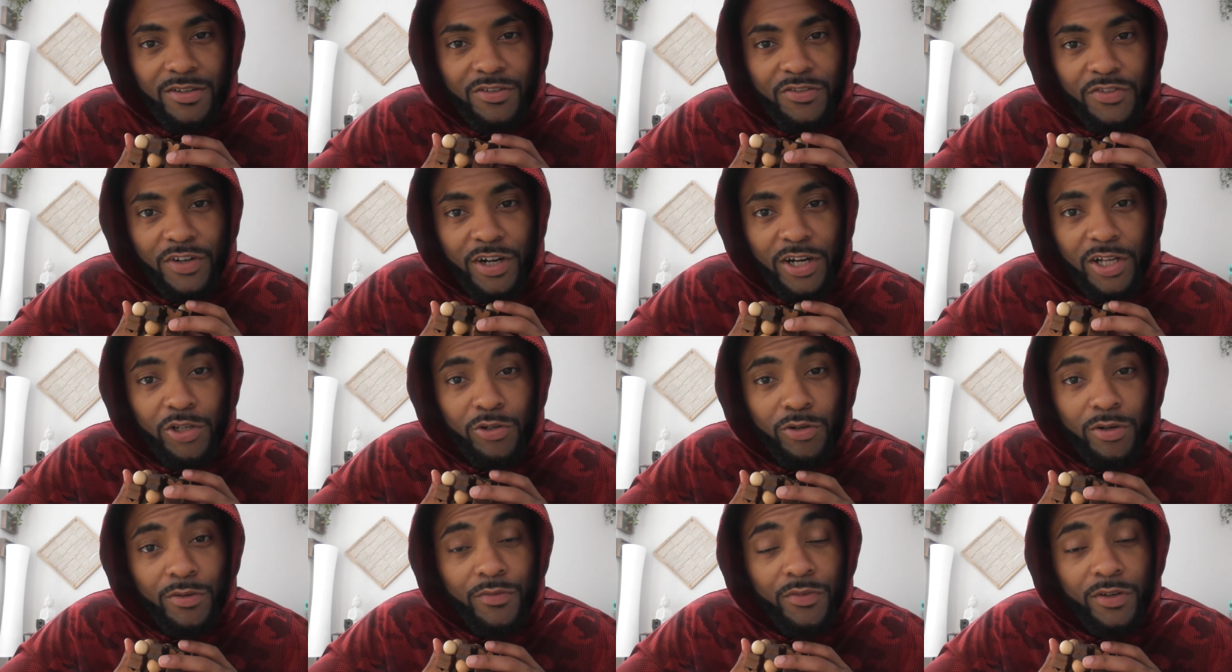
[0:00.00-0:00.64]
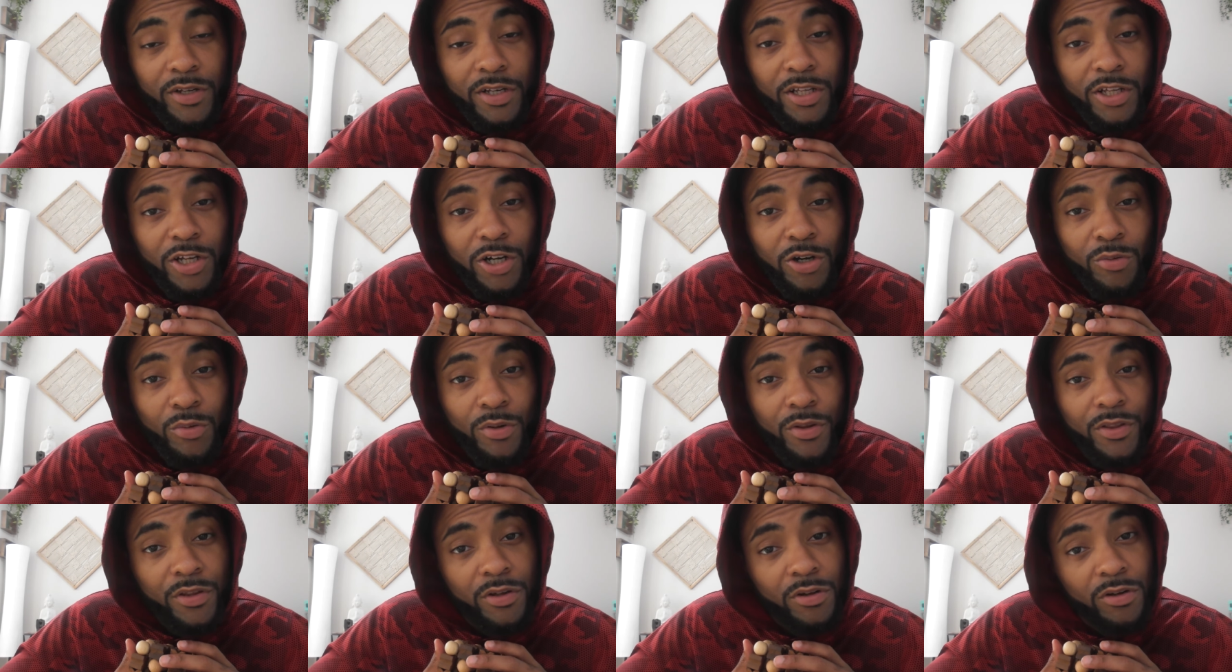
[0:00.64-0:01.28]
follow-up video
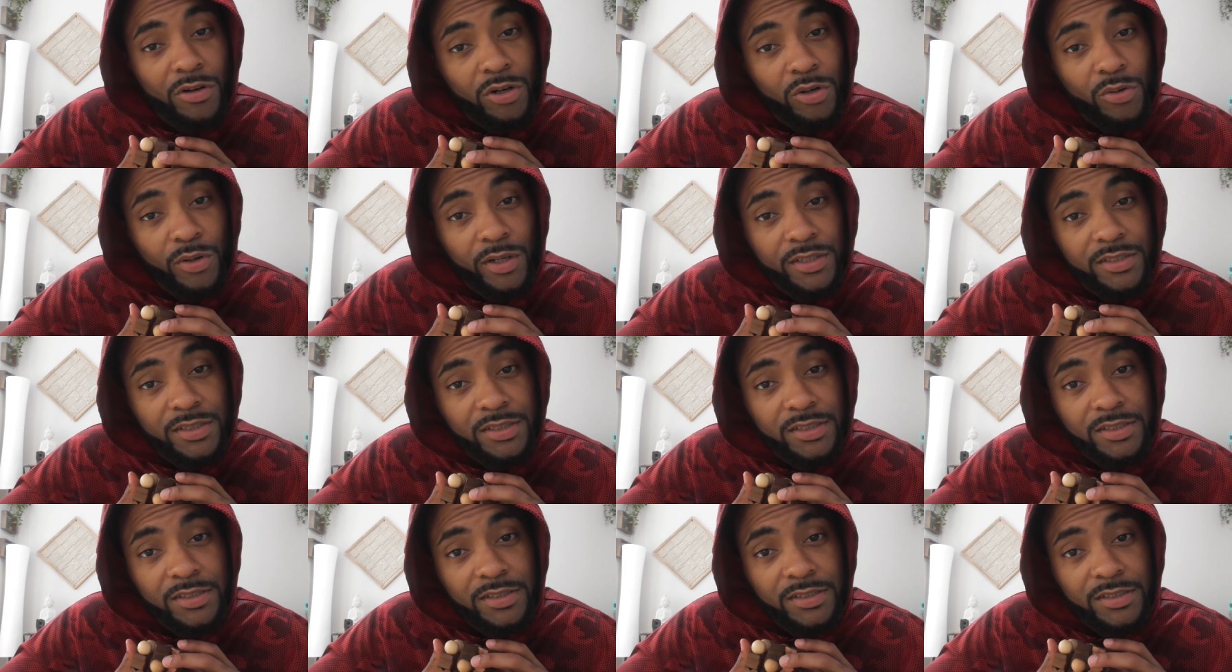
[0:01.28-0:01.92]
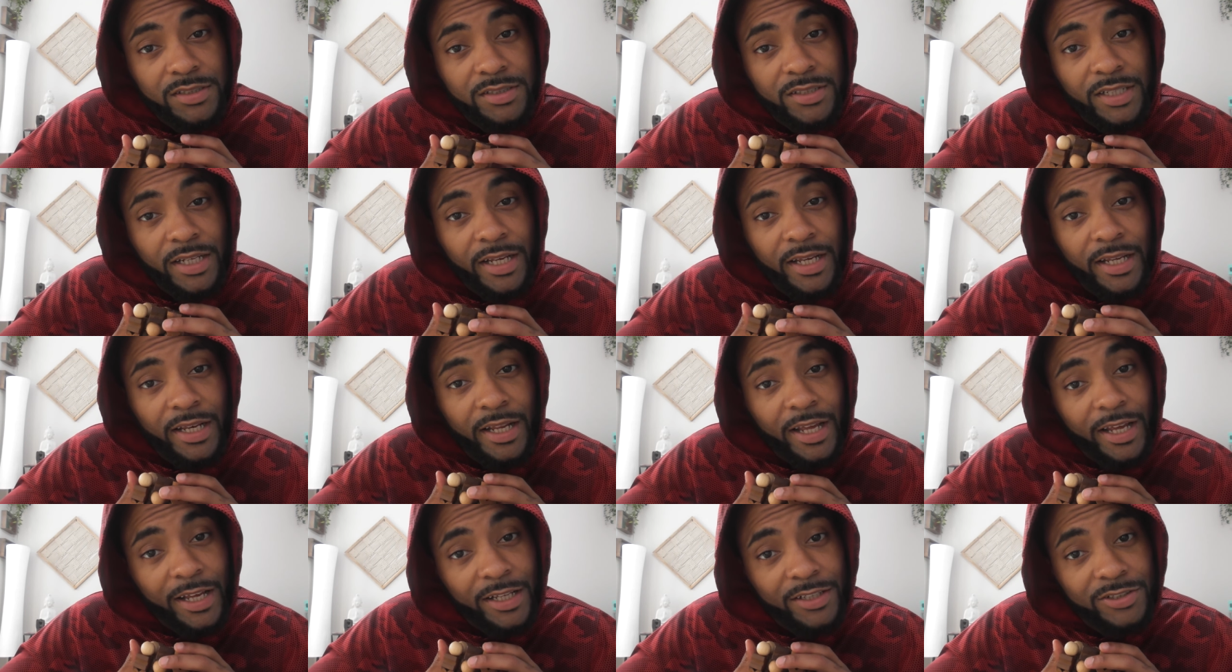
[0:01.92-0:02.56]
with your questions and
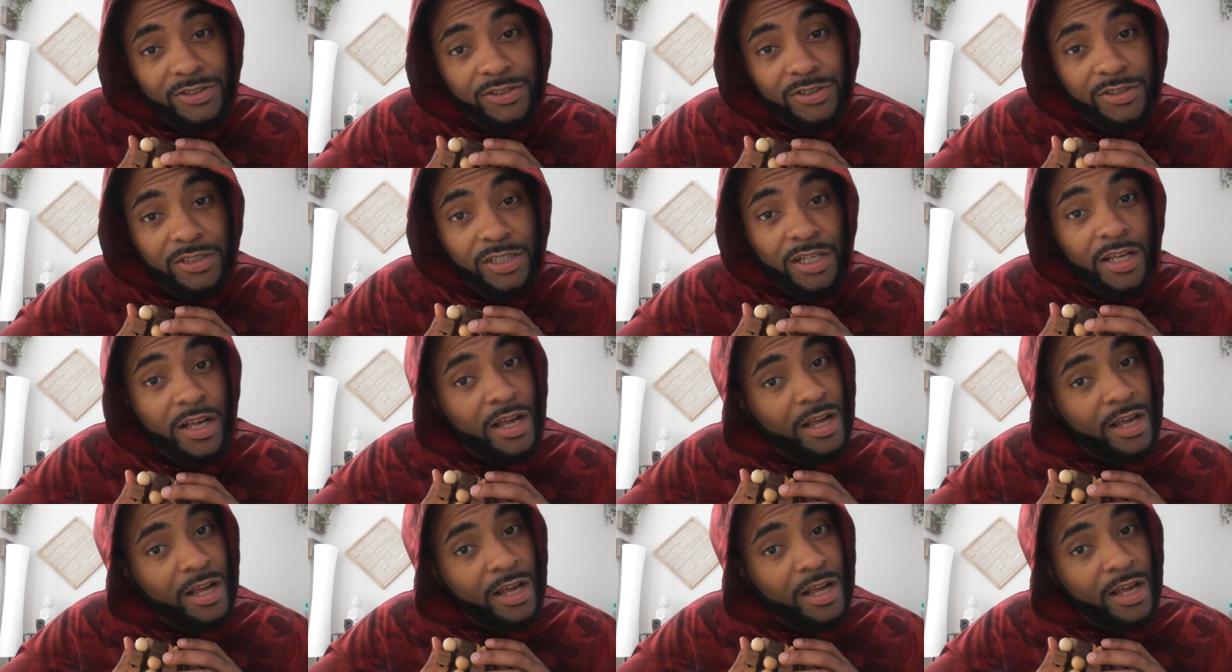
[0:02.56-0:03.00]
answers.